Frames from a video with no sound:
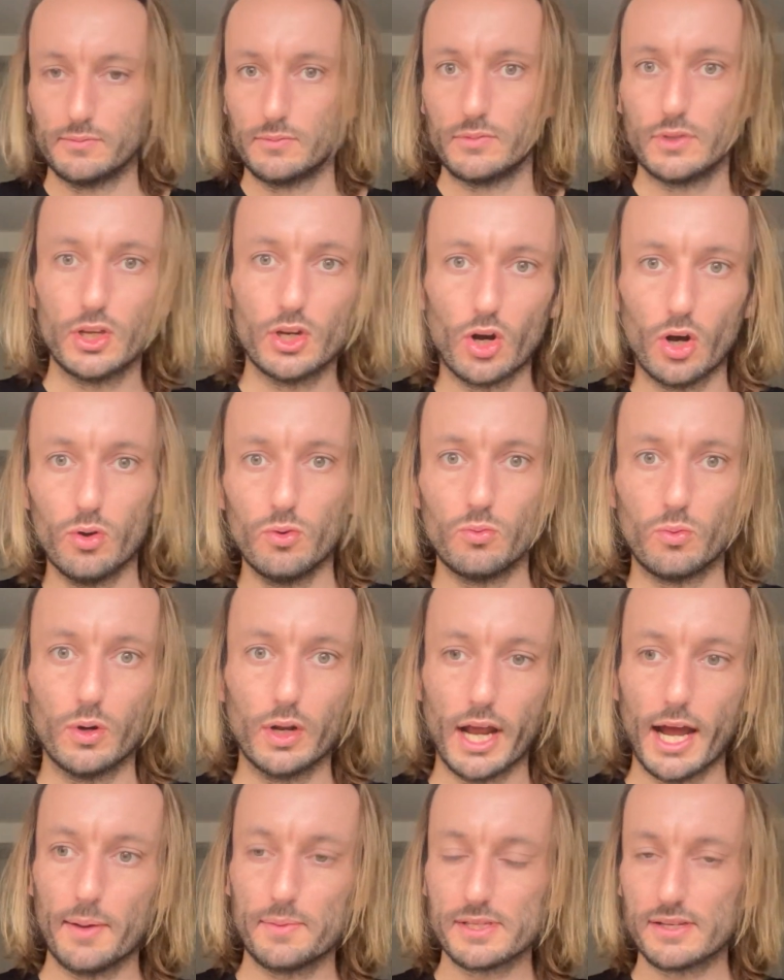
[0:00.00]
You know,
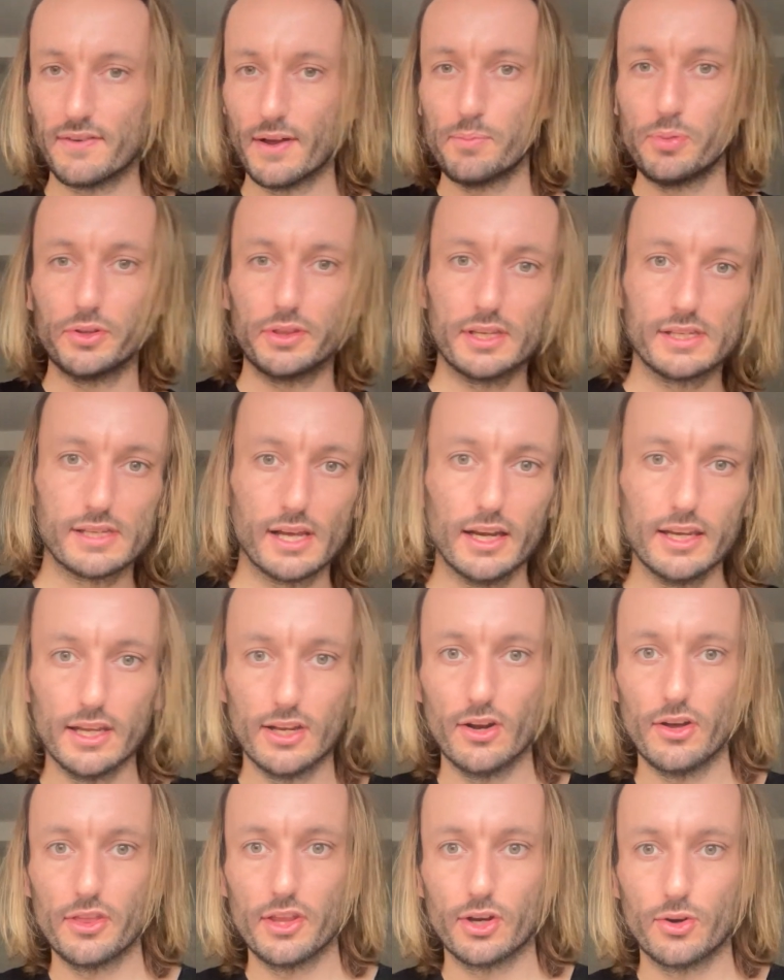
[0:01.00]
what happens if I put this
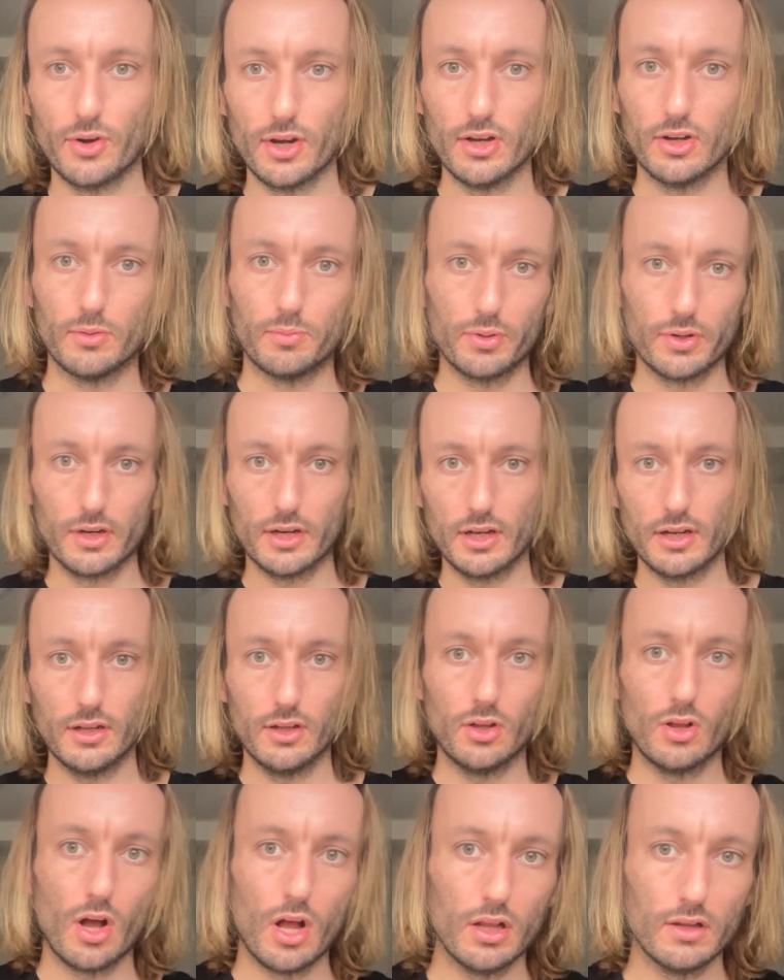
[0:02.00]
onion on the grill, put it in an
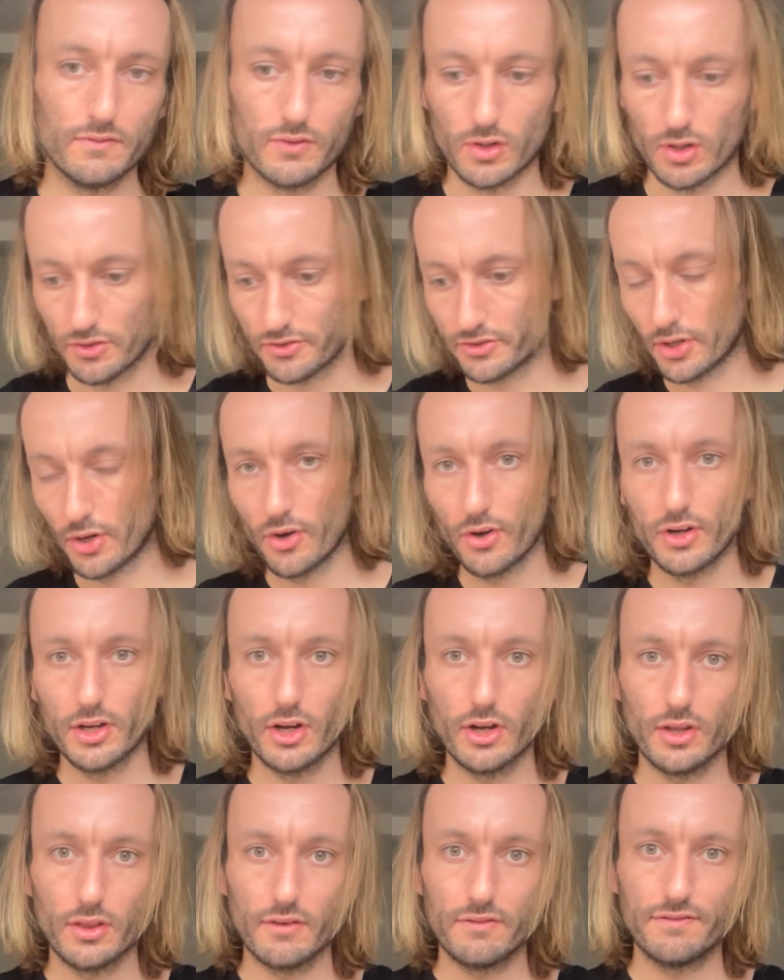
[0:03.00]
olive oil, turn it
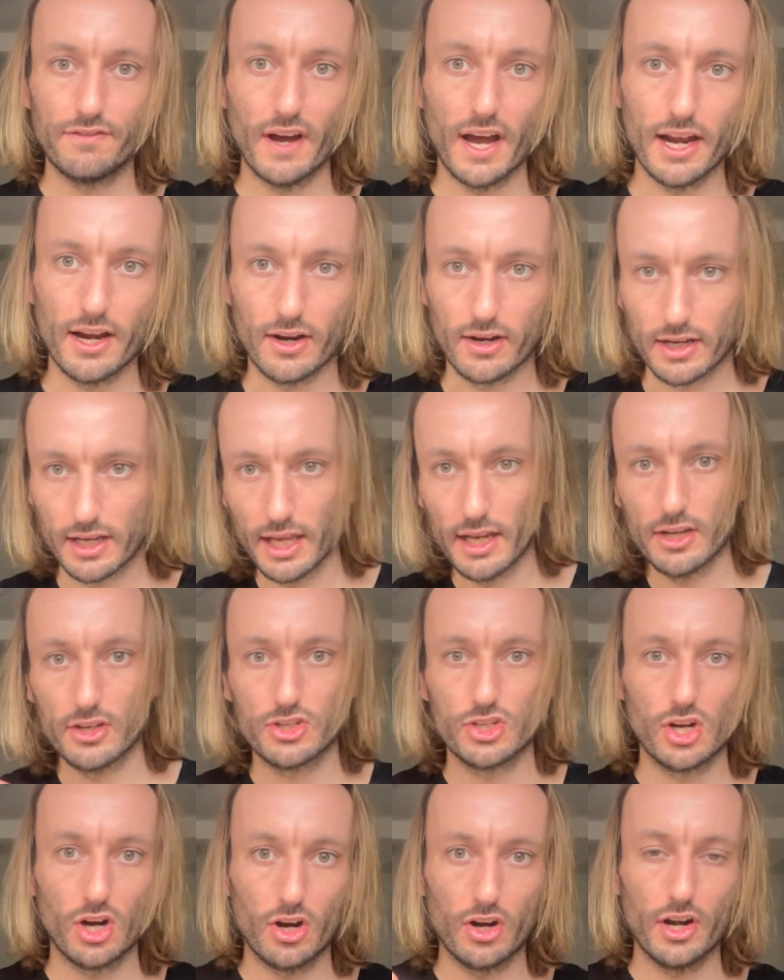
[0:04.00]
in the fire, get it
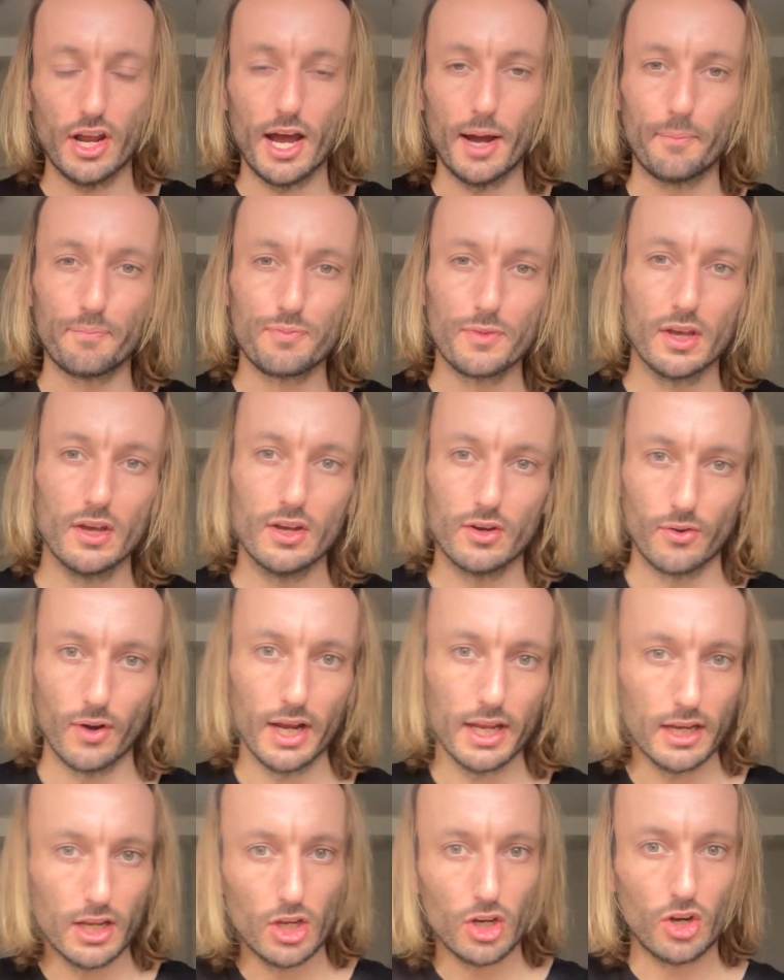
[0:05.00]
charred up,
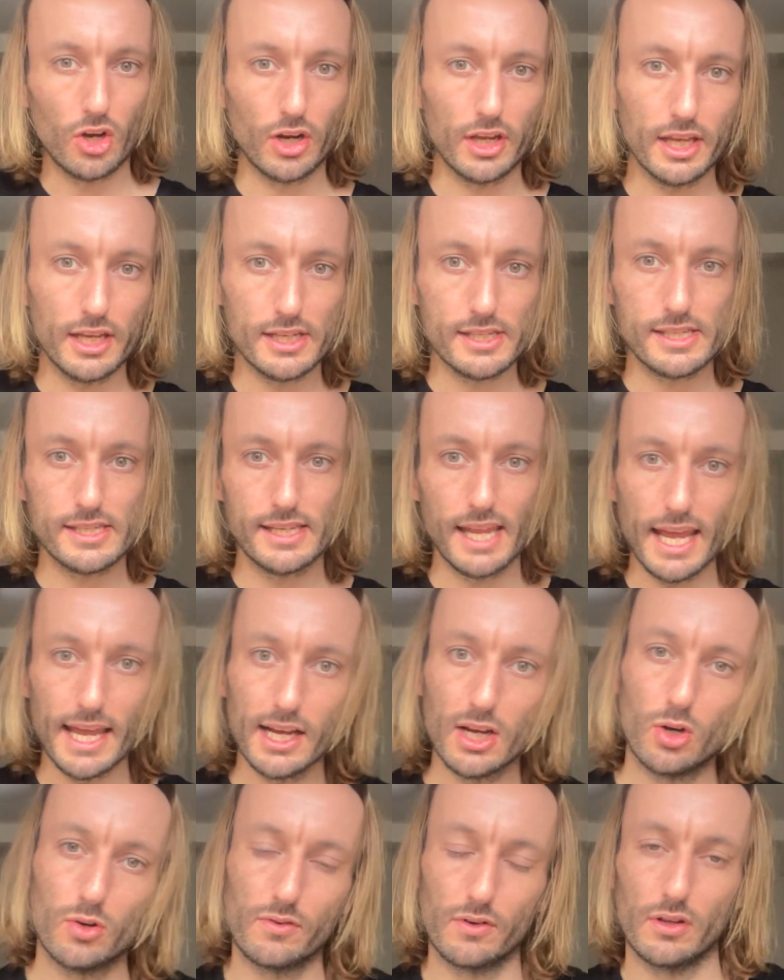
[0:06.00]
right? Cooking a
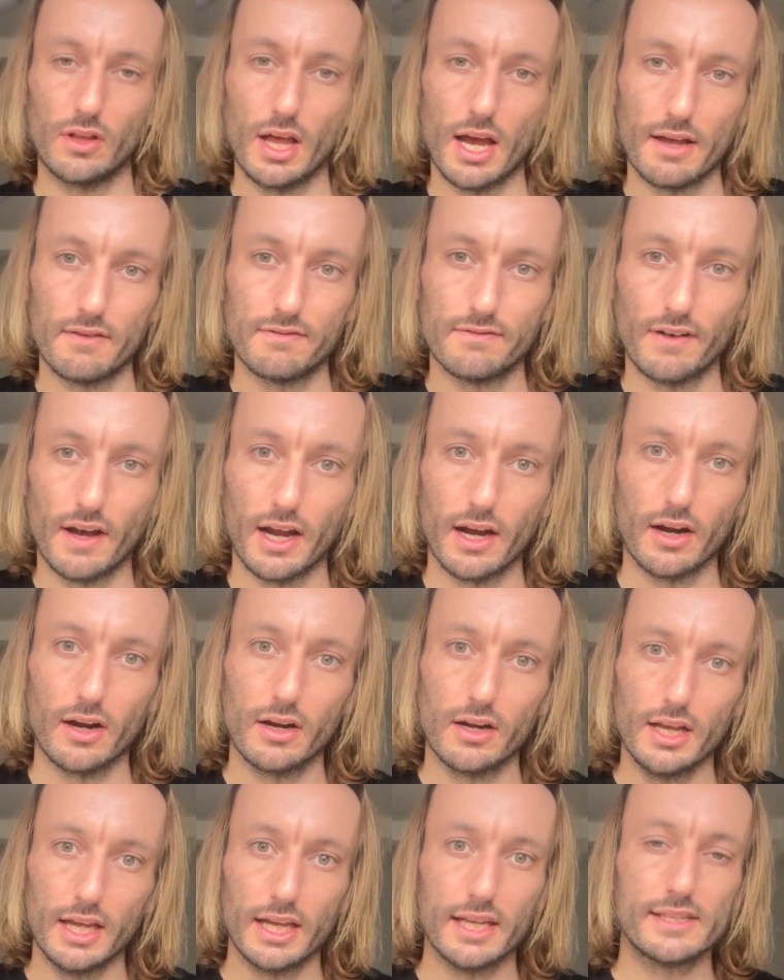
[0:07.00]
steak over a live fire.
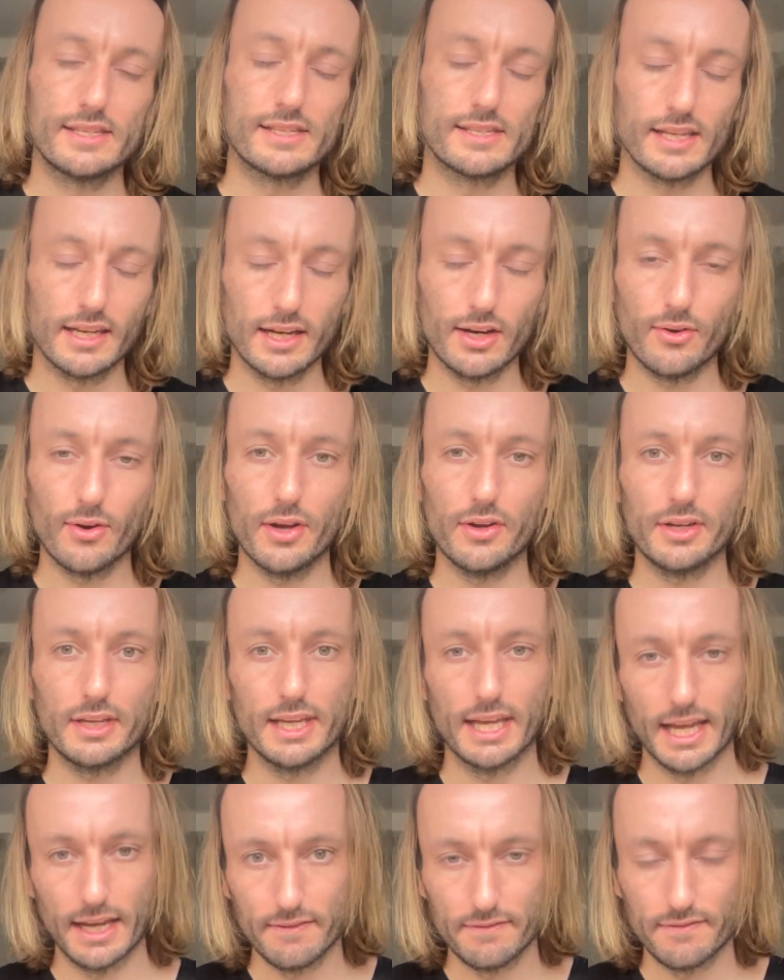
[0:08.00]
It's sitting around a
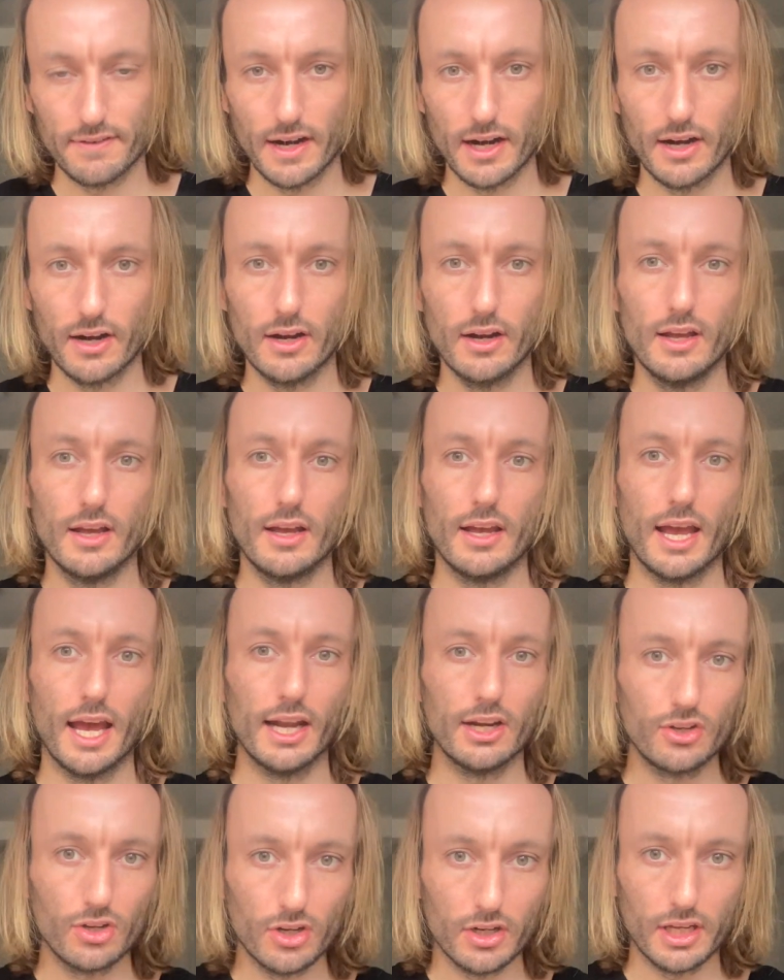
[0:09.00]
campfire
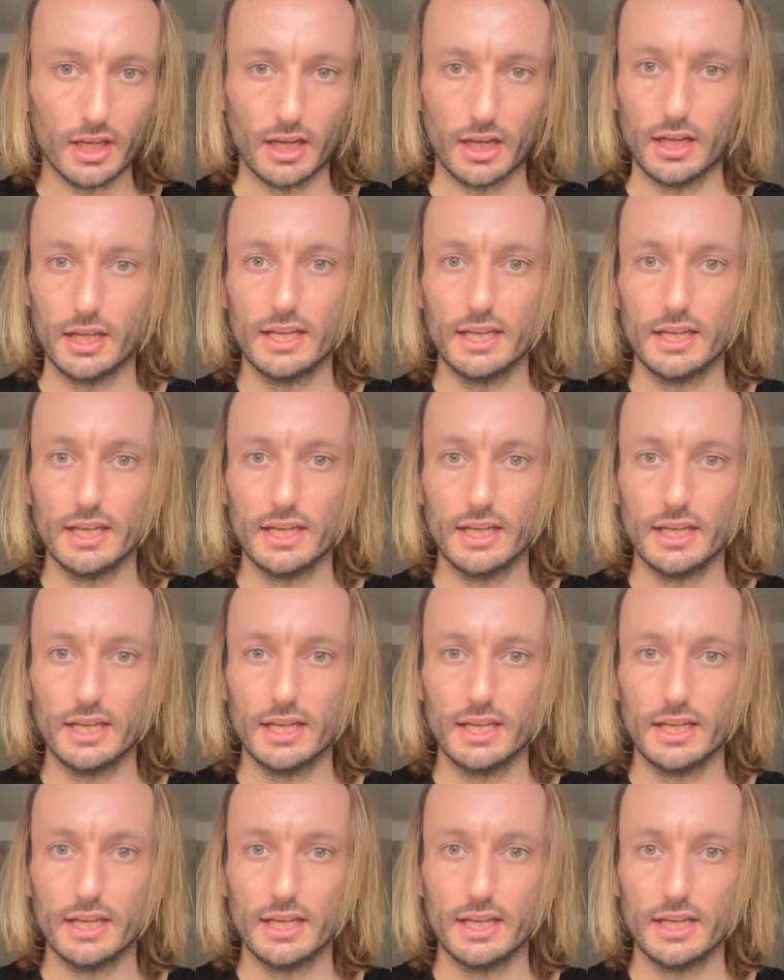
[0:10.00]
and cooking.